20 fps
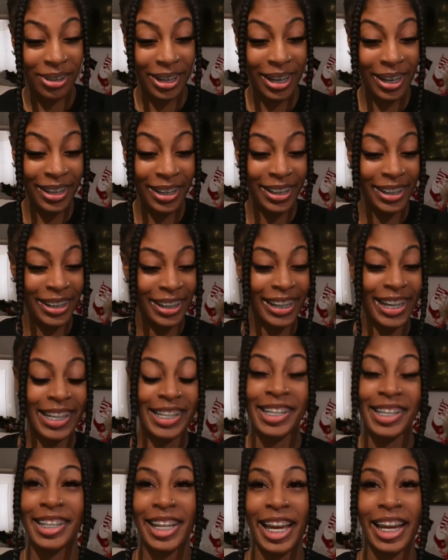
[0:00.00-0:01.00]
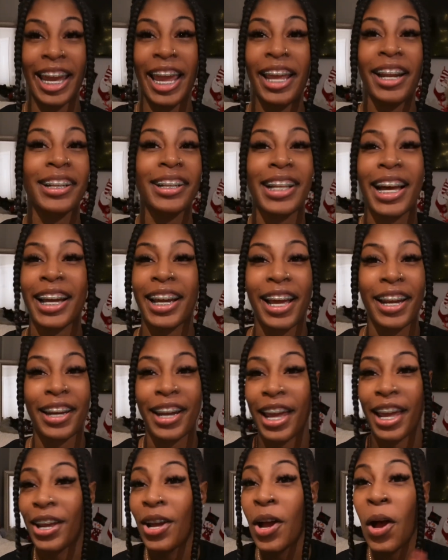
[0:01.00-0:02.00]
Cause it's like eight o'clock at
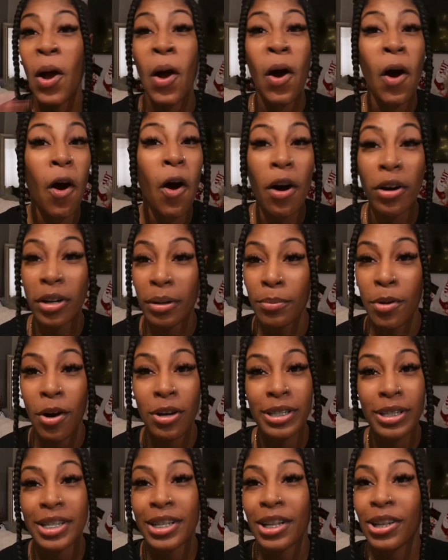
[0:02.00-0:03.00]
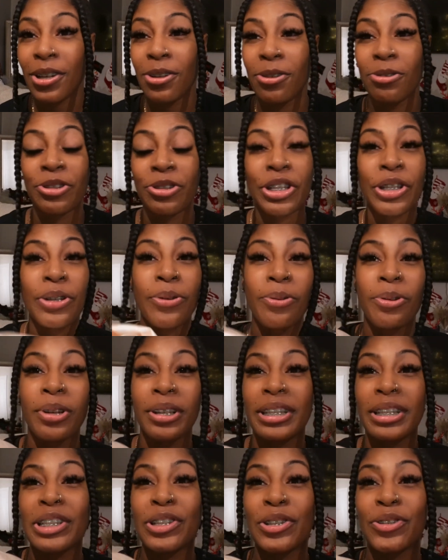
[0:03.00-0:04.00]
night. All the malls is closed. She
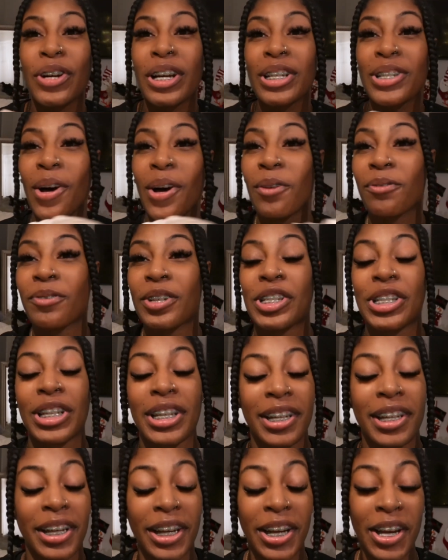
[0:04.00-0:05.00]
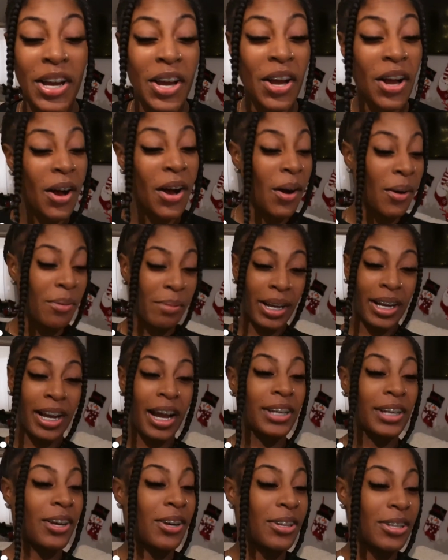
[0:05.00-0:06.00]
ordered this dress off of Shein. Oh my
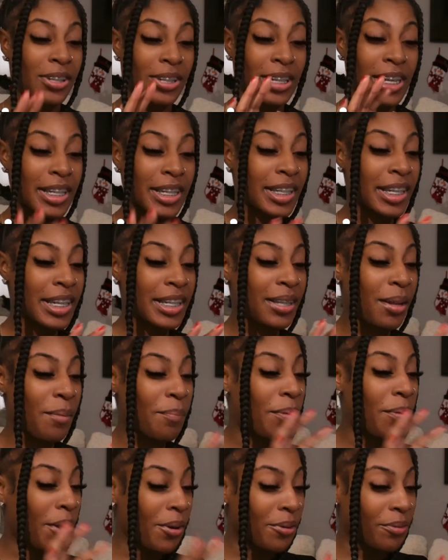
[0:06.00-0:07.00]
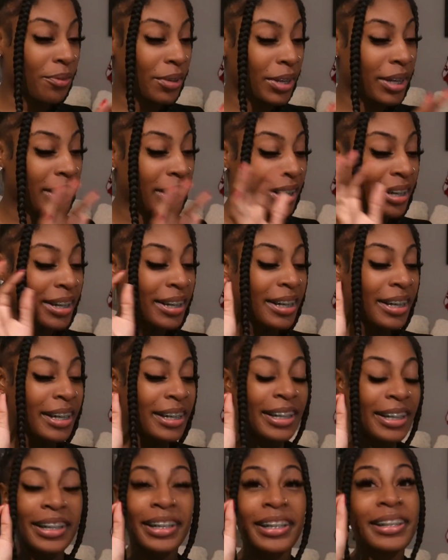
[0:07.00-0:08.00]
God, y'all. So this is the perfect,
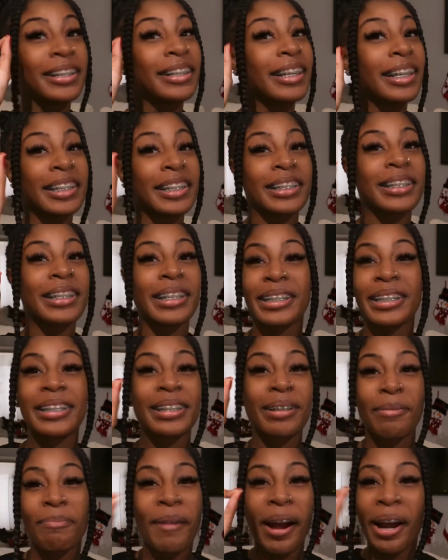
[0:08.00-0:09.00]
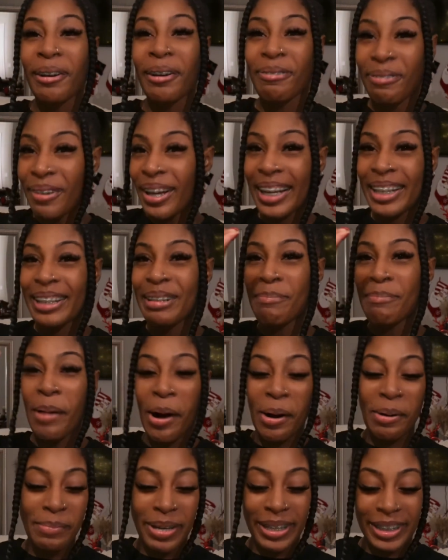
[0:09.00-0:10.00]
this is the perfect
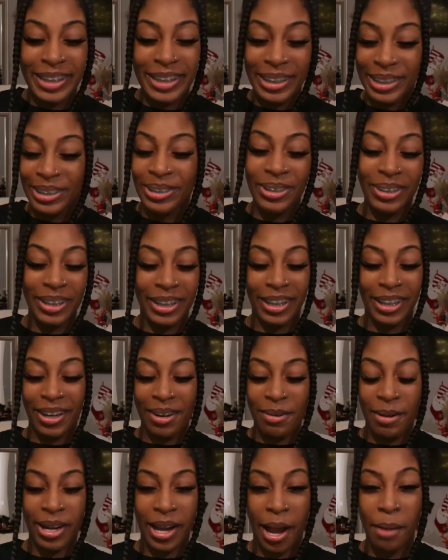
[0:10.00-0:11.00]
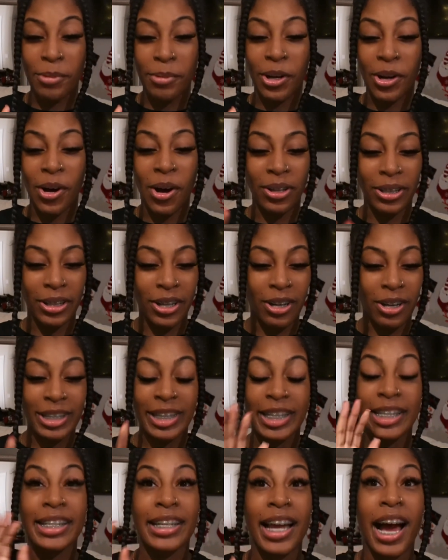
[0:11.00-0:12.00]
moment to do it. Oh my God, I'm gonna call her, y'all.
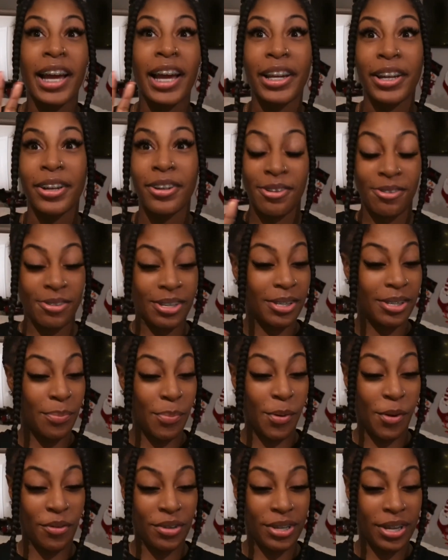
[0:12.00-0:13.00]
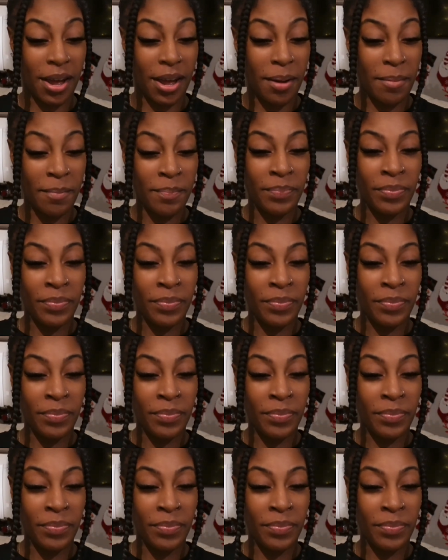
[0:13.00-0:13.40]
She's not here, so this is the perfect time.